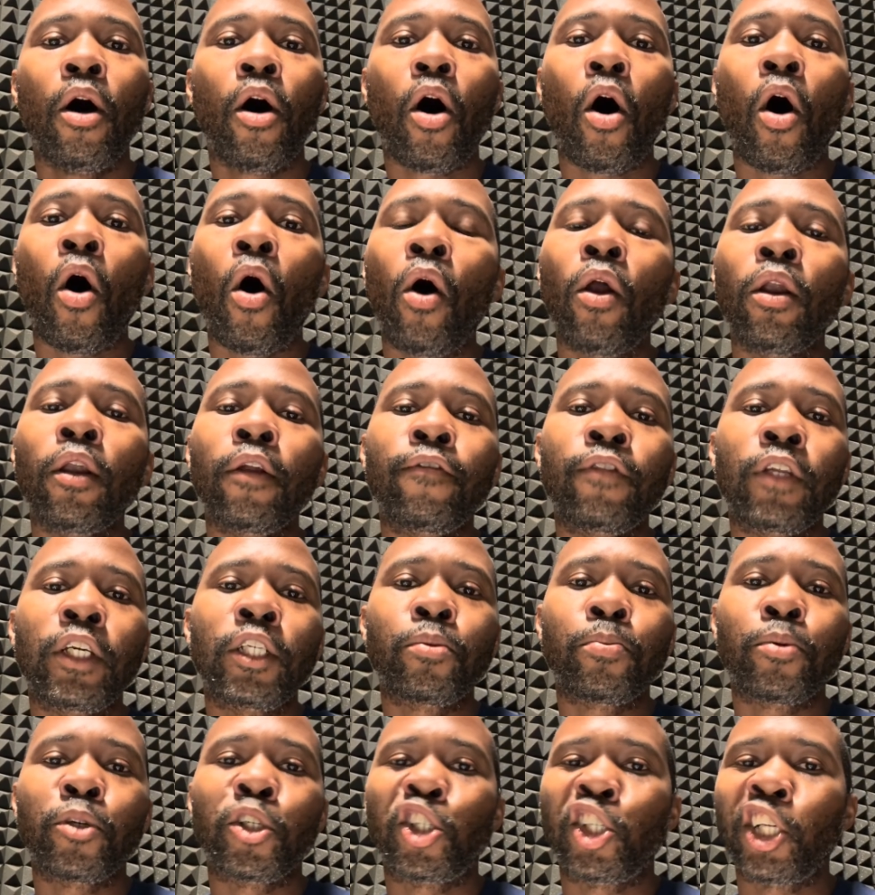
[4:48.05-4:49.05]
all of these
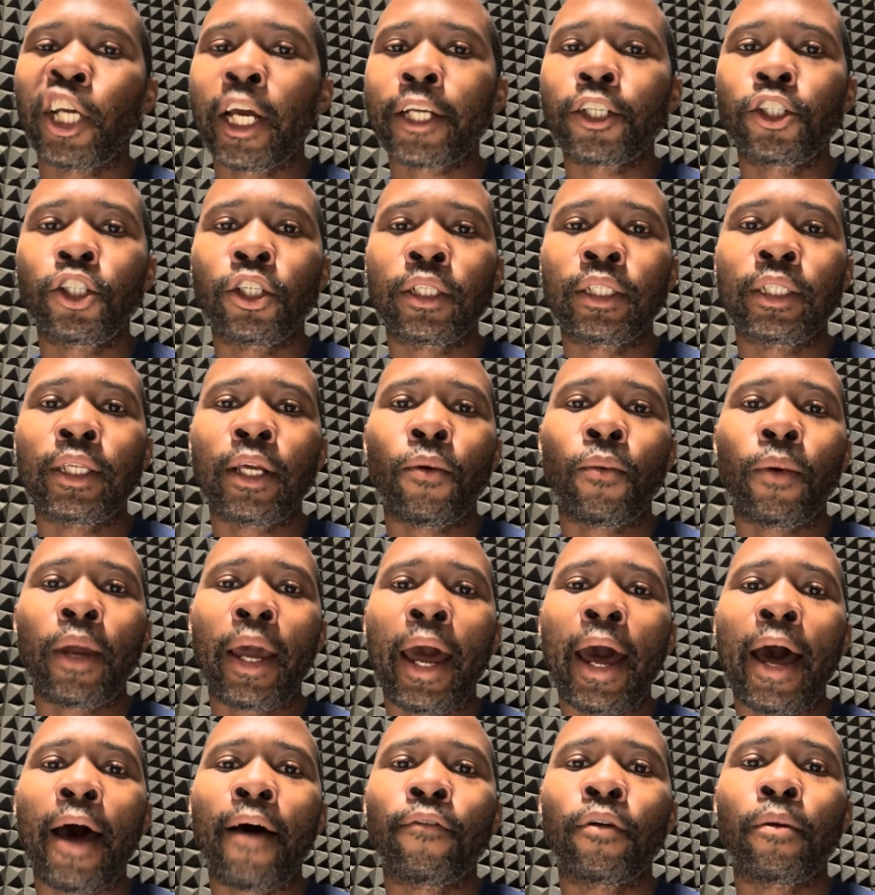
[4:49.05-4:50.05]
projections that we
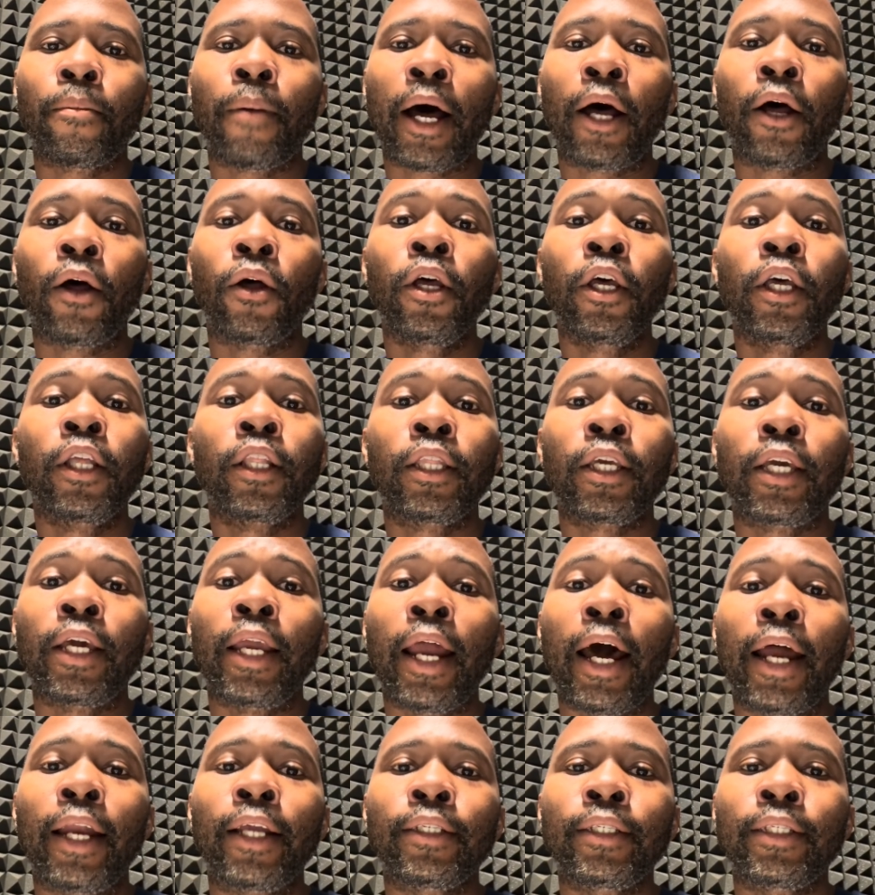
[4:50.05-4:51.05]
have about the
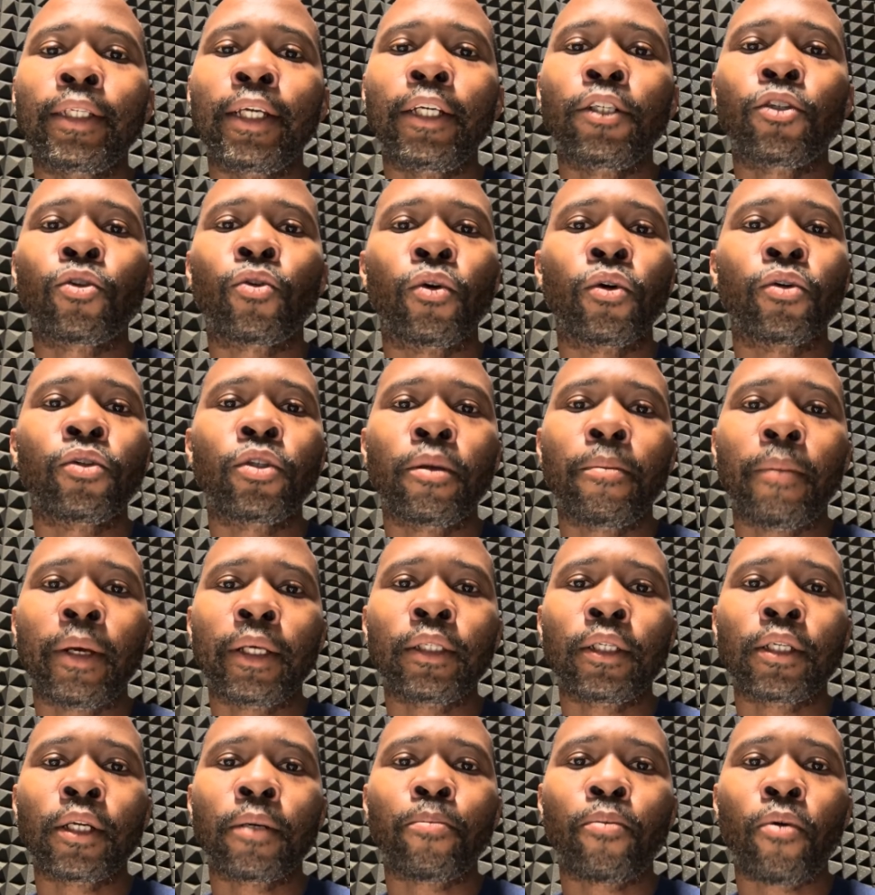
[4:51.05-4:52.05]
United States gross
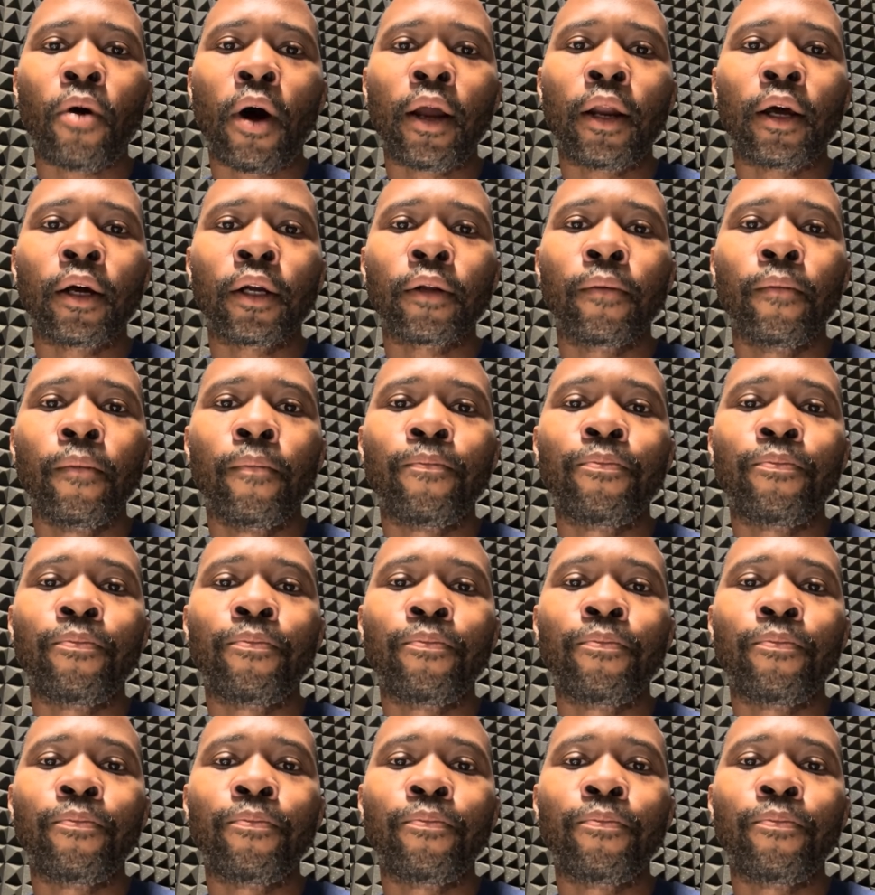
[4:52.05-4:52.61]
domestic product,